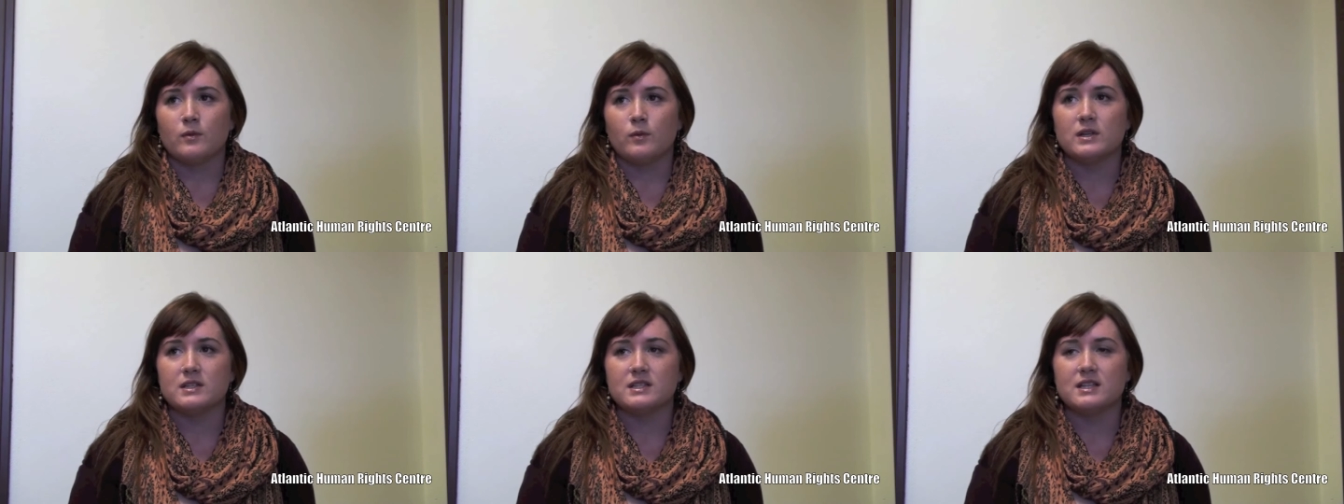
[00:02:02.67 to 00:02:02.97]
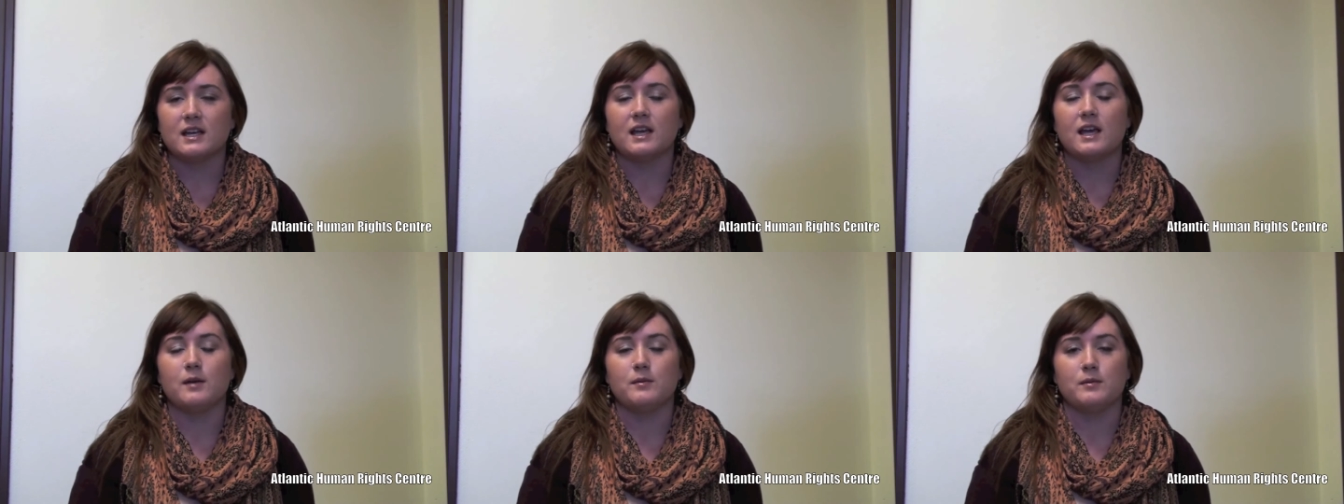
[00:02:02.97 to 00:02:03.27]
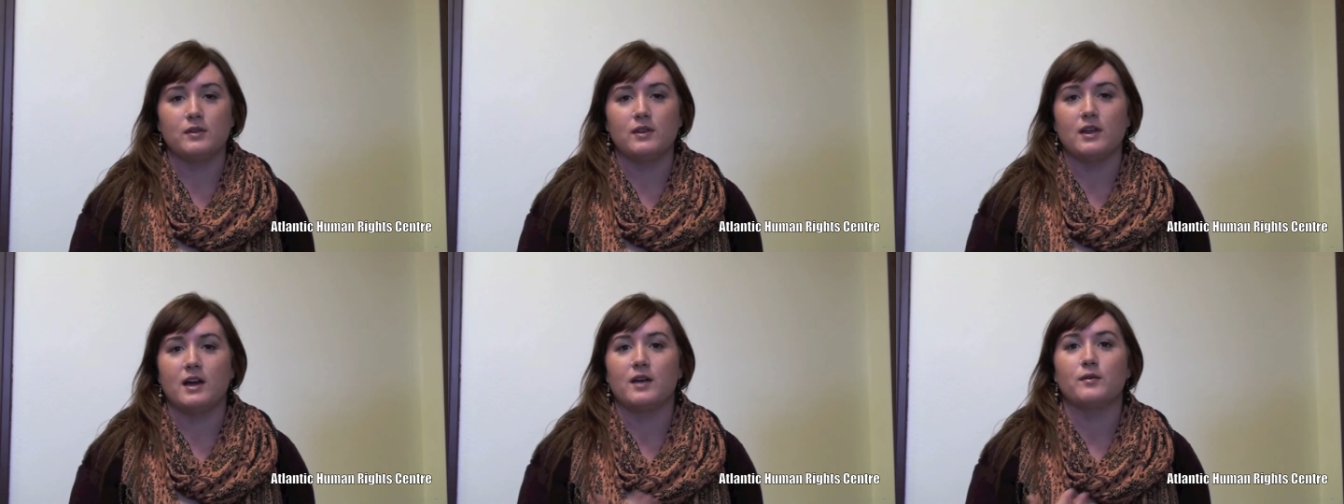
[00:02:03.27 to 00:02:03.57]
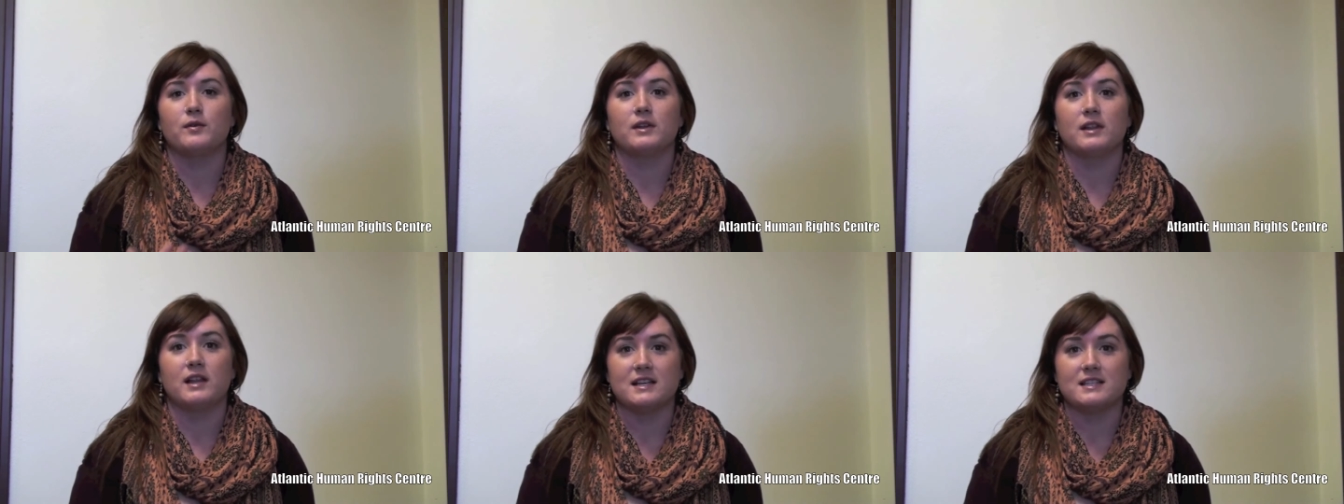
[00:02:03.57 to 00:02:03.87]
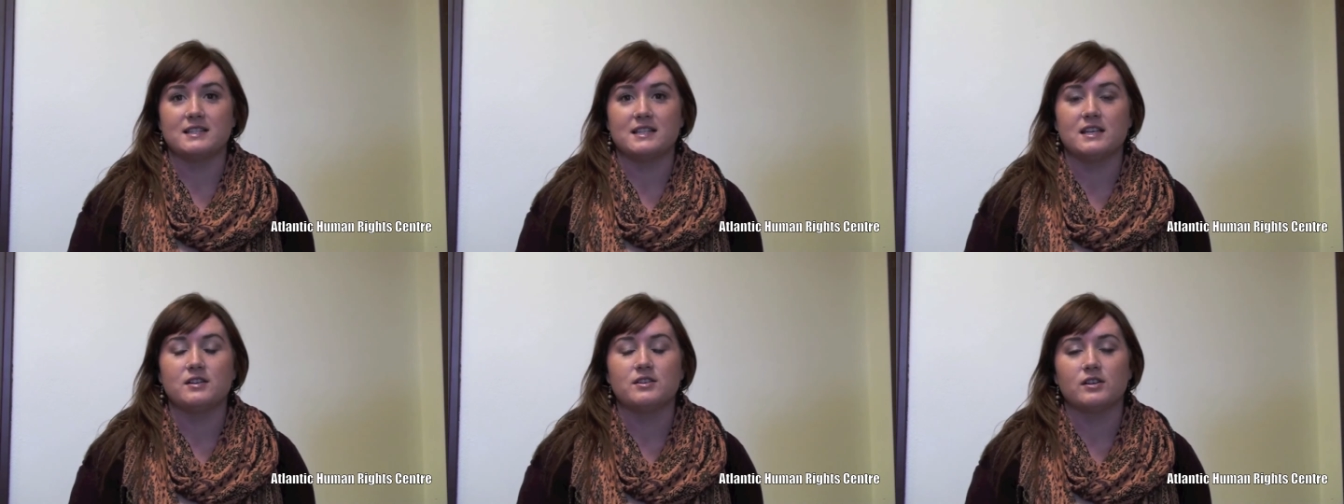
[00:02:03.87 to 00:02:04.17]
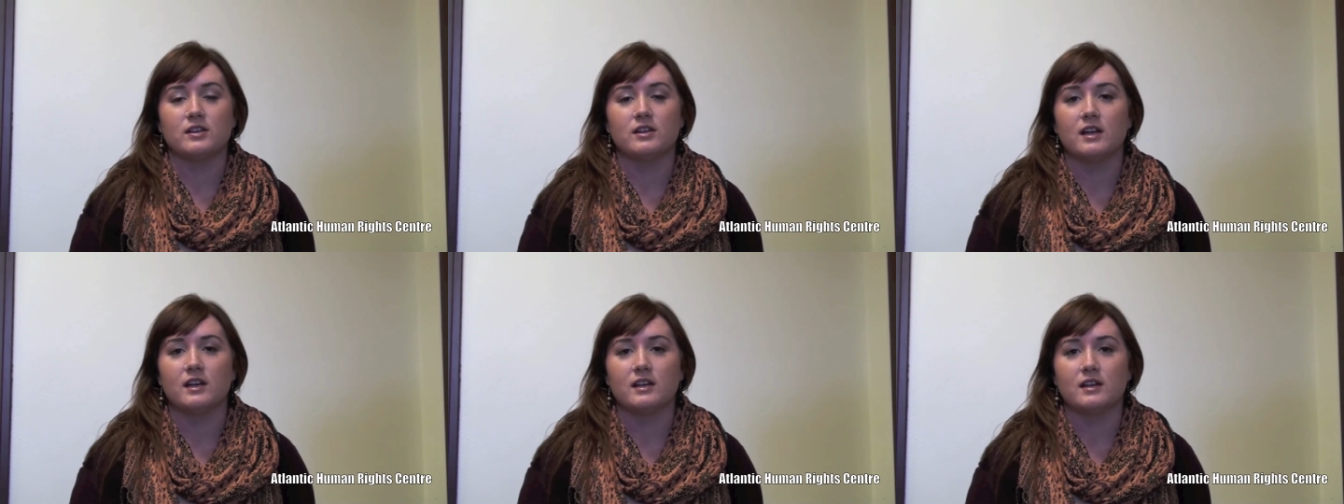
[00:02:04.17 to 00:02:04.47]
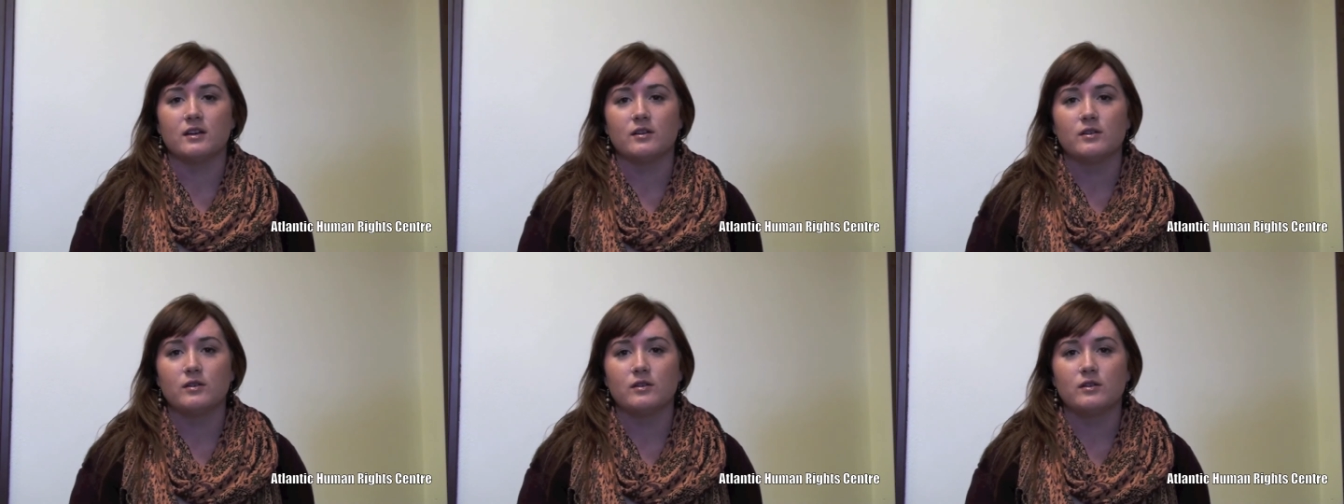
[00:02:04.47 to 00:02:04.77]
once I came to that realization,
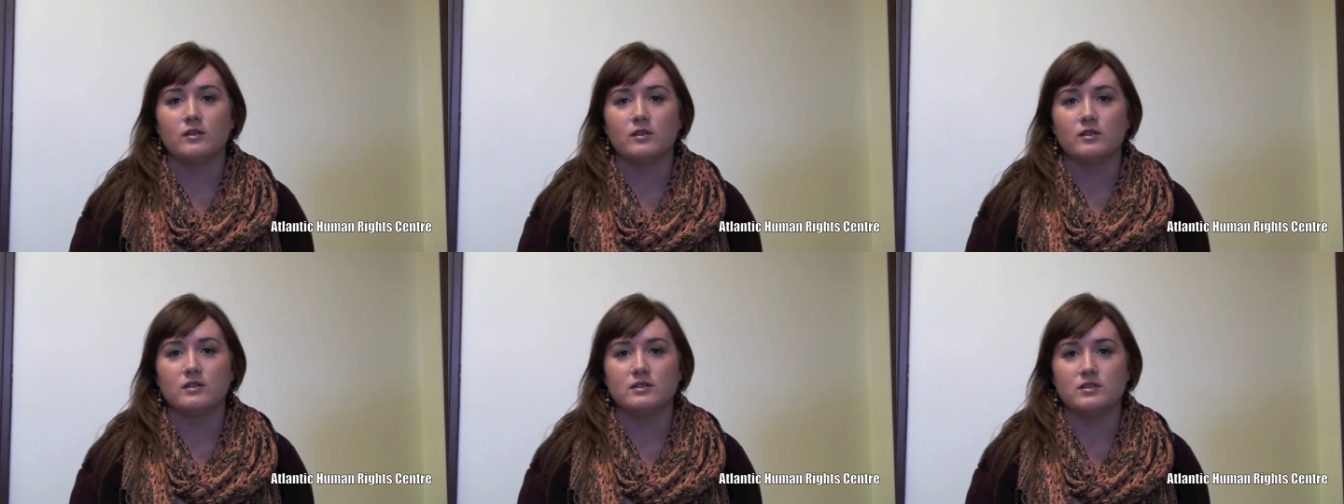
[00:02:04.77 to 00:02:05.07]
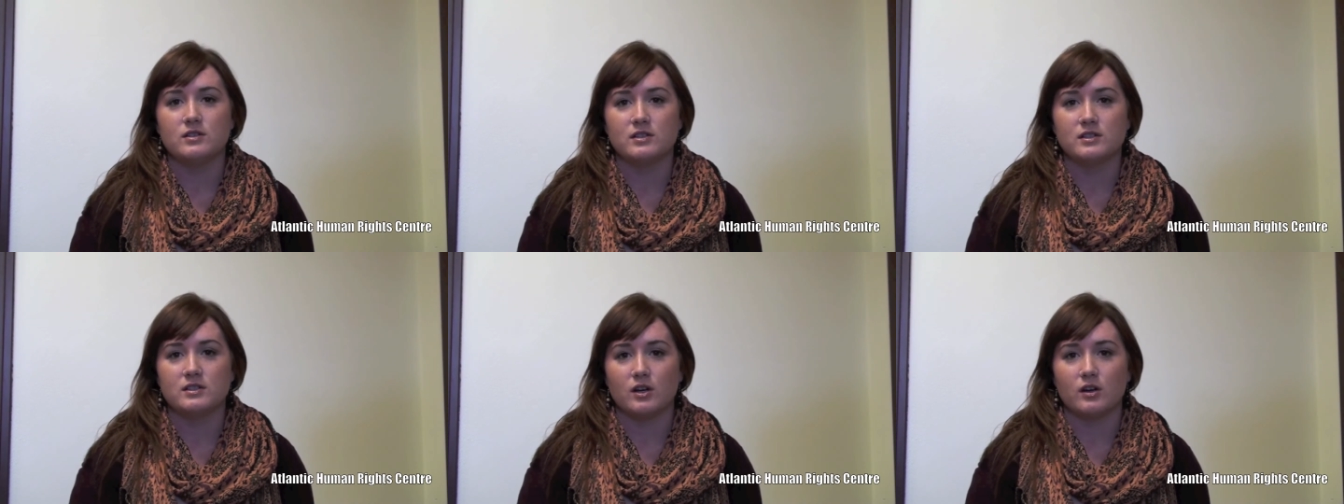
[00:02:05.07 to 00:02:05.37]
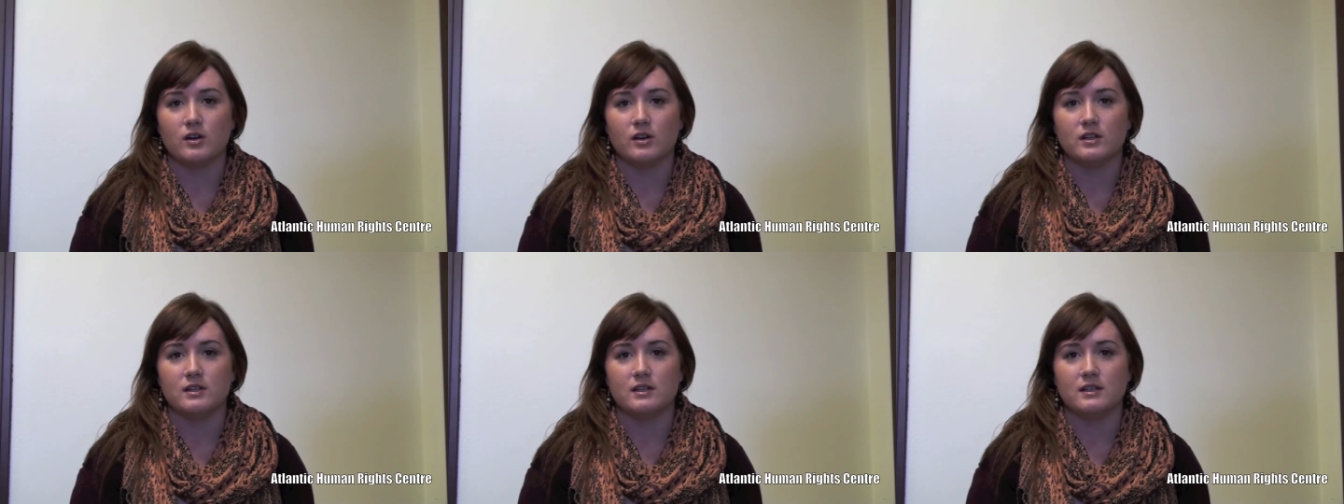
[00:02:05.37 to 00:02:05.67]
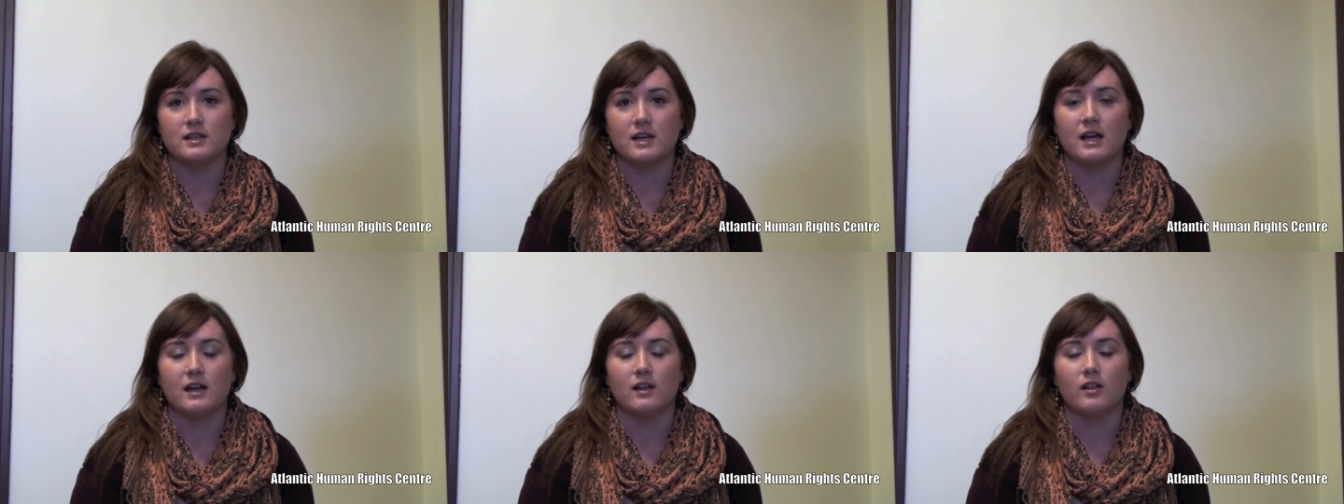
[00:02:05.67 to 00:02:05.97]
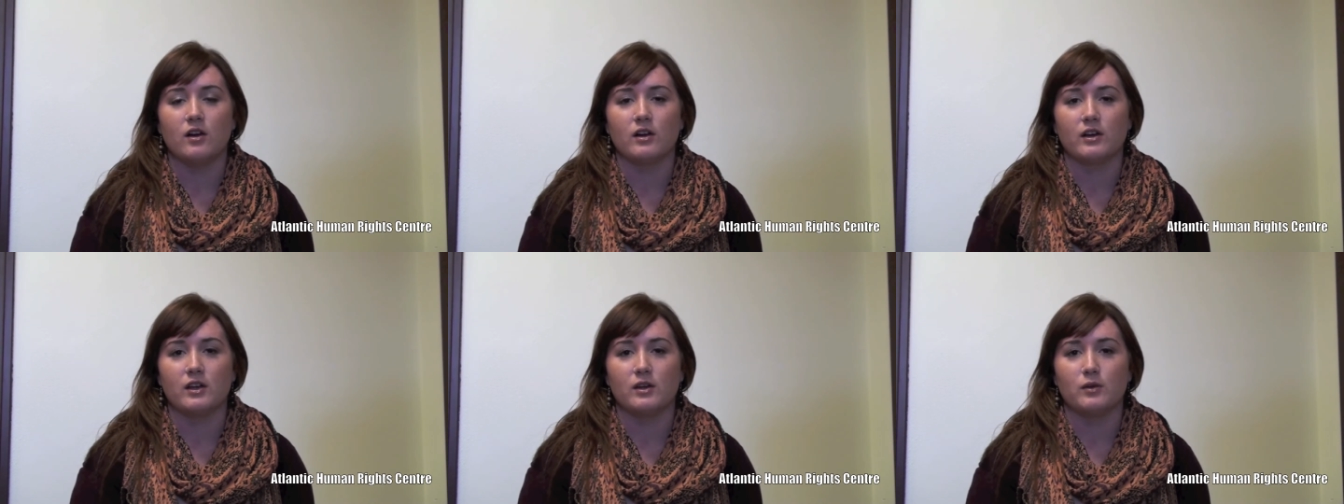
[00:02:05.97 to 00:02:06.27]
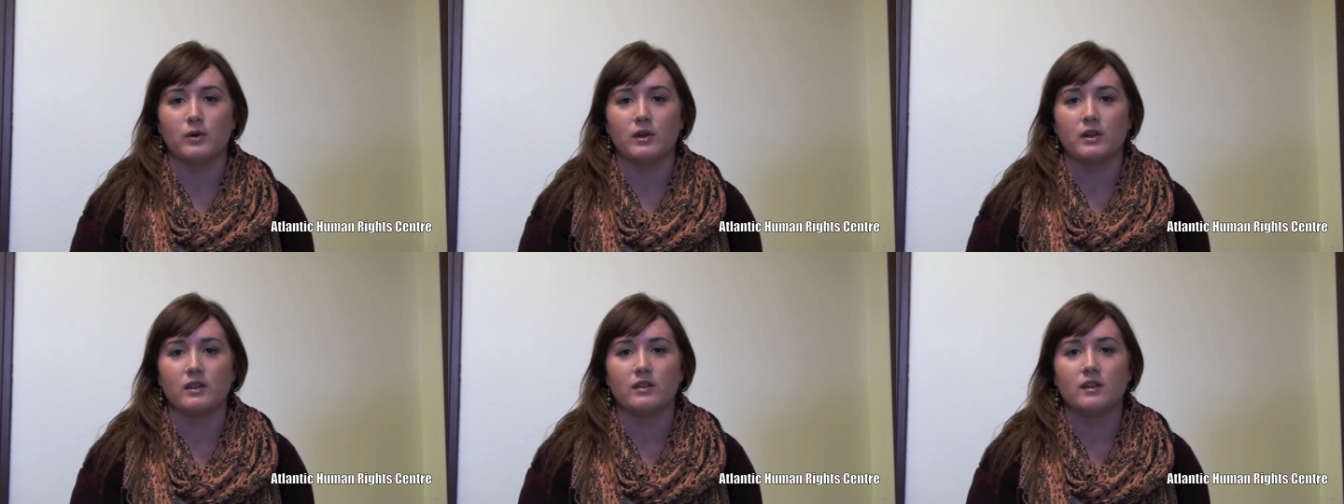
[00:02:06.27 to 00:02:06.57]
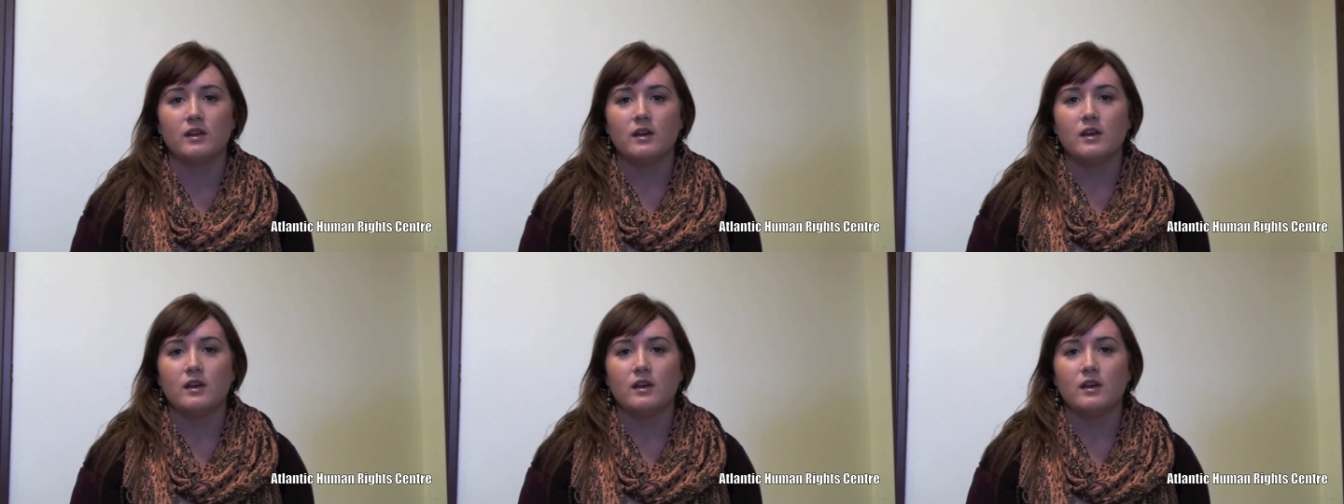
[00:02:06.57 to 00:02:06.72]
I just started dialoguing with